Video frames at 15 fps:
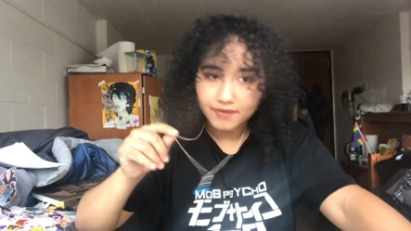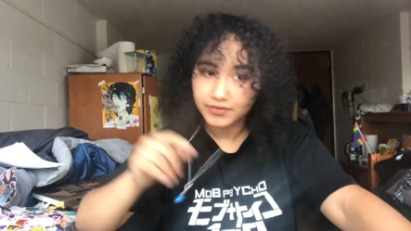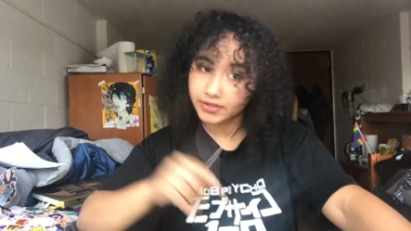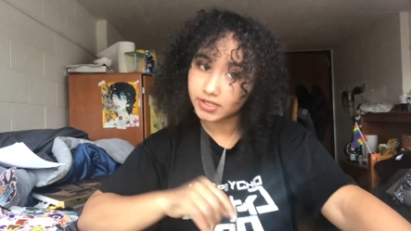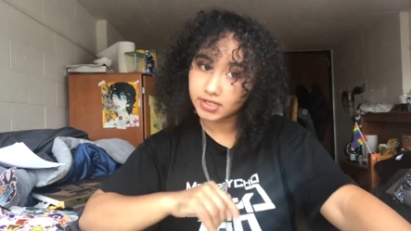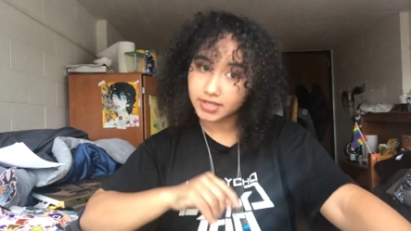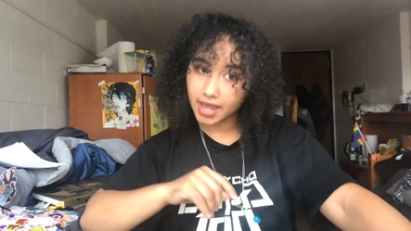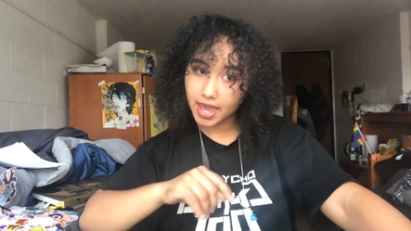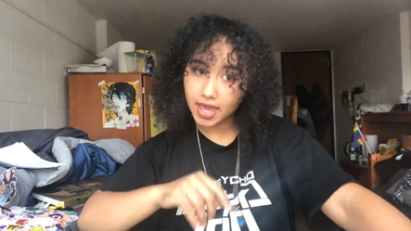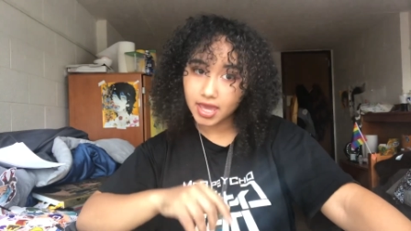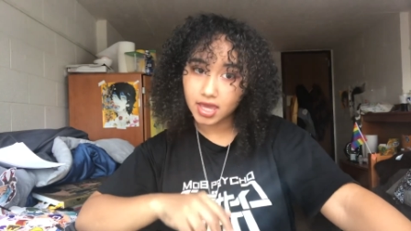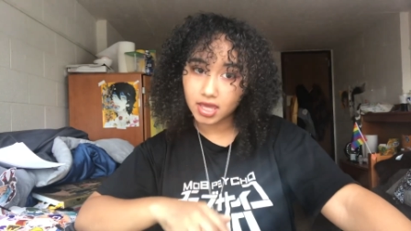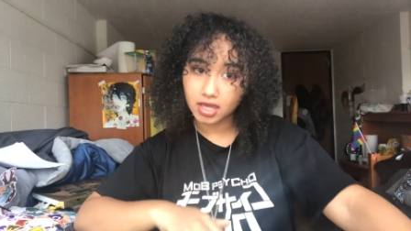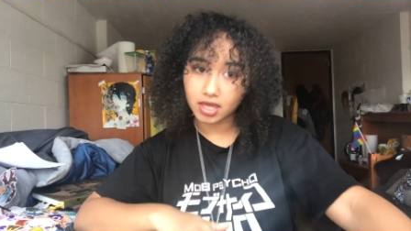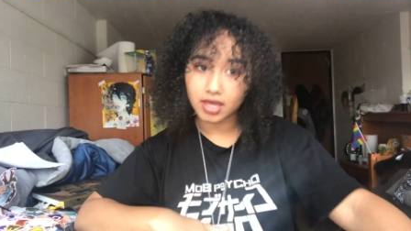Have a good
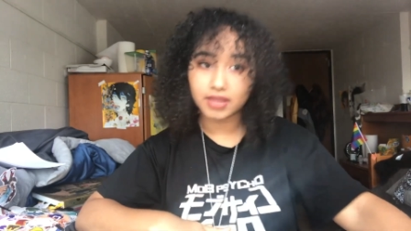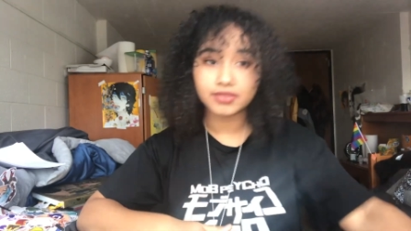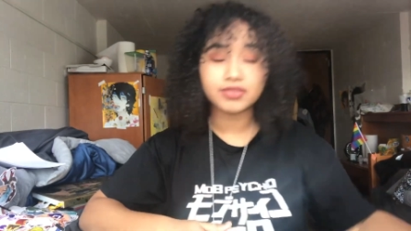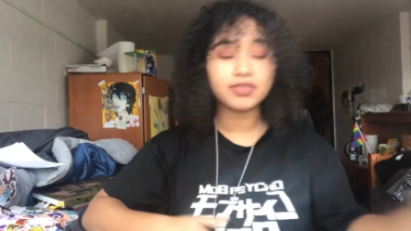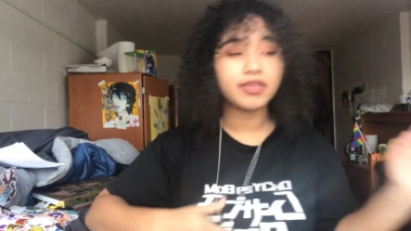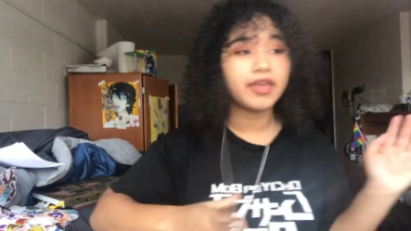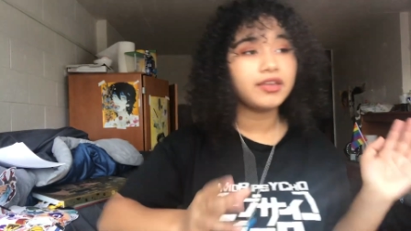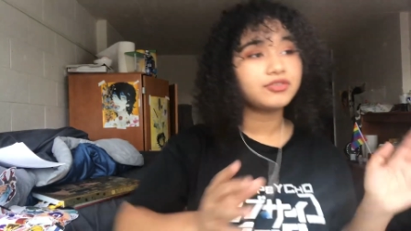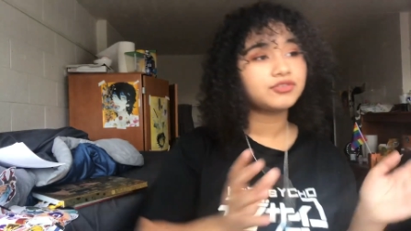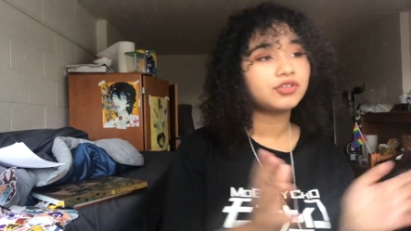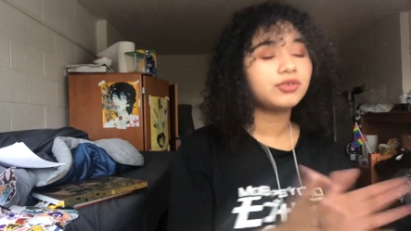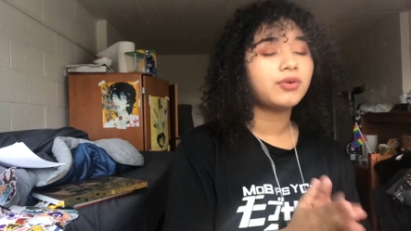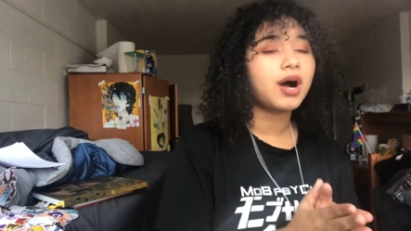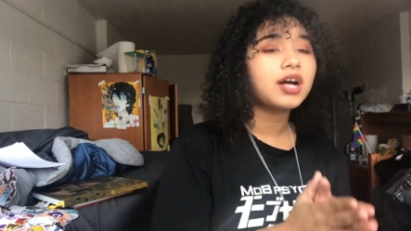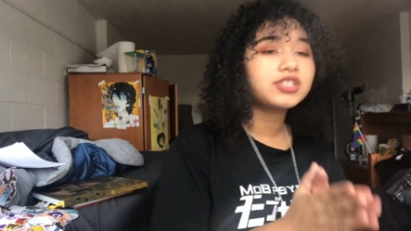day, and thanks
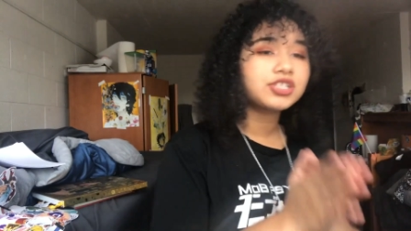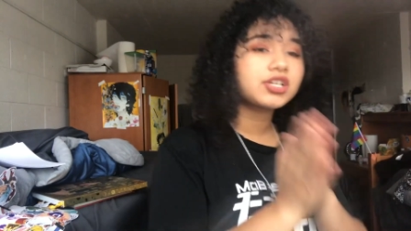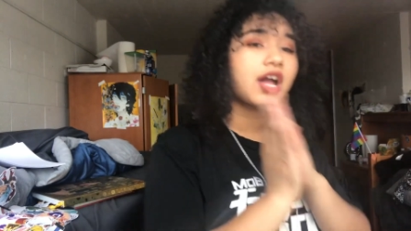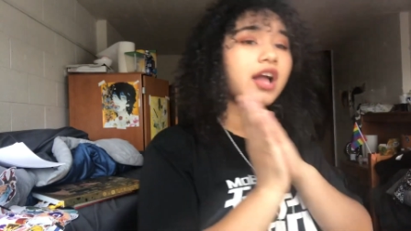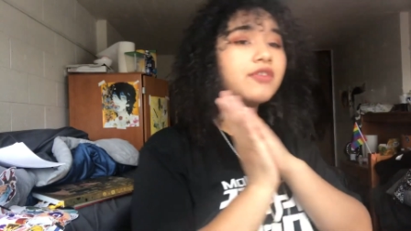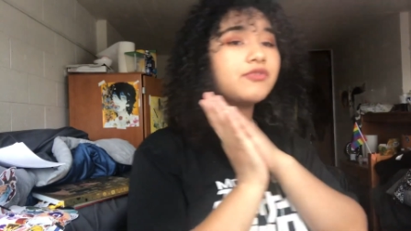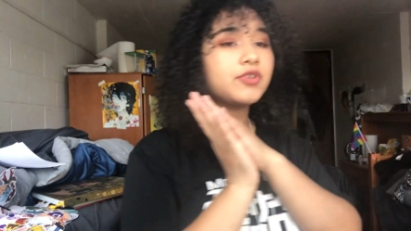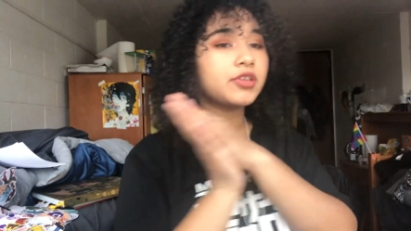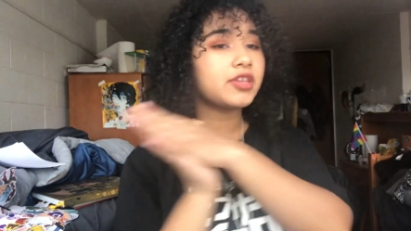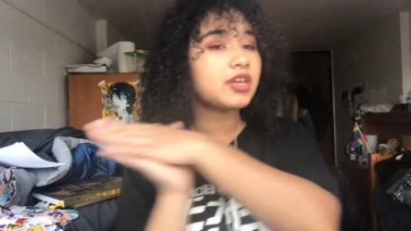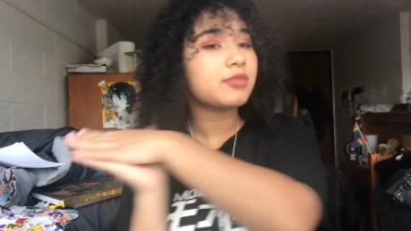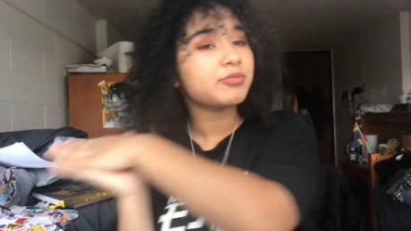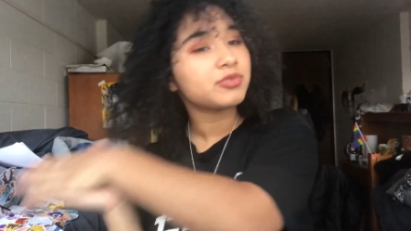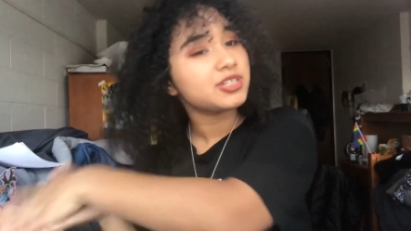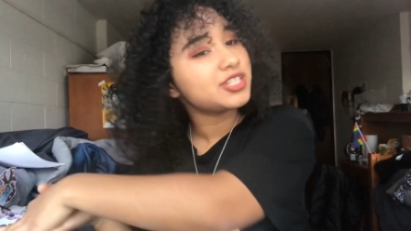for watching. I
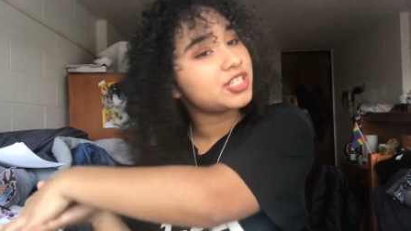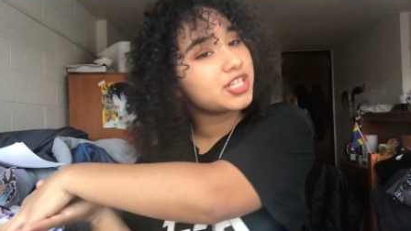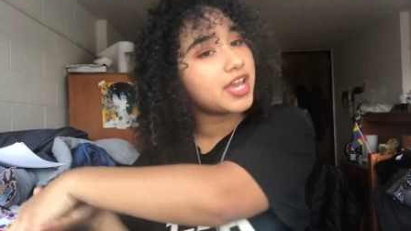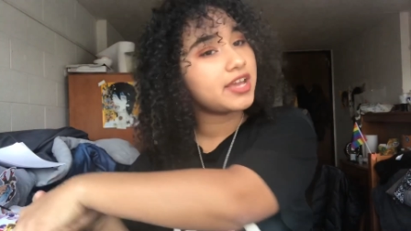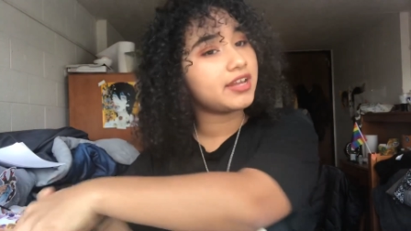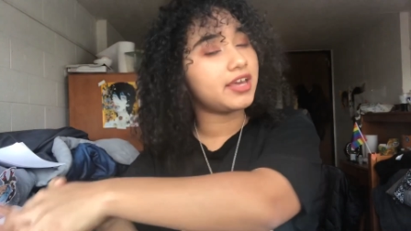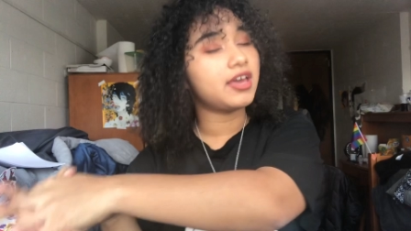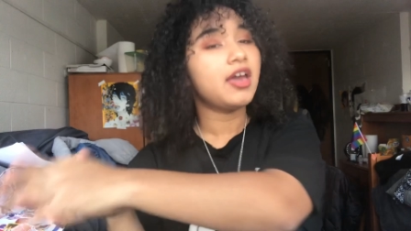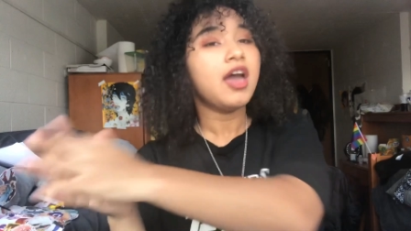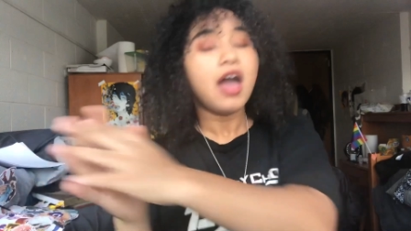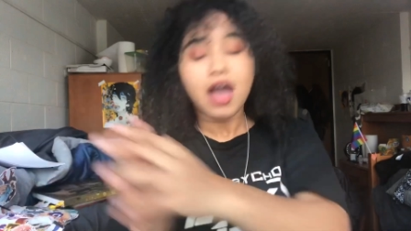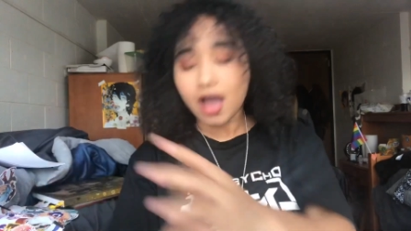really appreciate it.